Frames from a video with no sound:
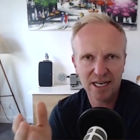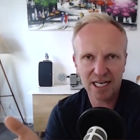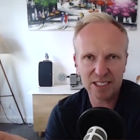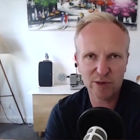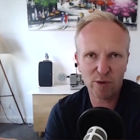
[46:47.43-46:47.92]

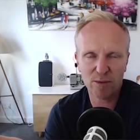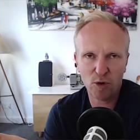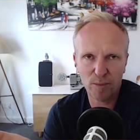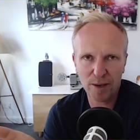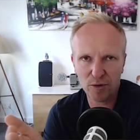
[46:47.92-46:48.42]
is we want
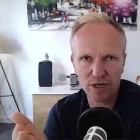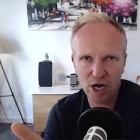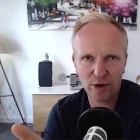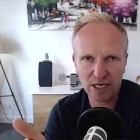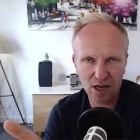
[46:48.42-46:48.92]
more people
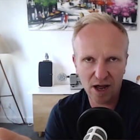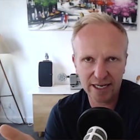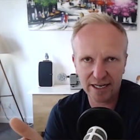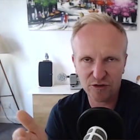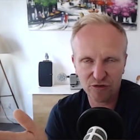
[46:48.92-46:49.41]
knowing,
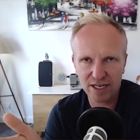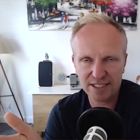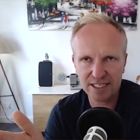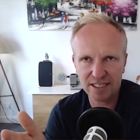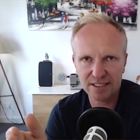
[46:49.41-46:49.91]
liking, and
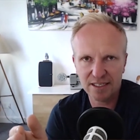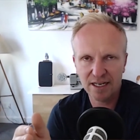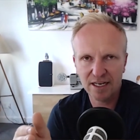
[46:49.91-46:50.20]
trusting us.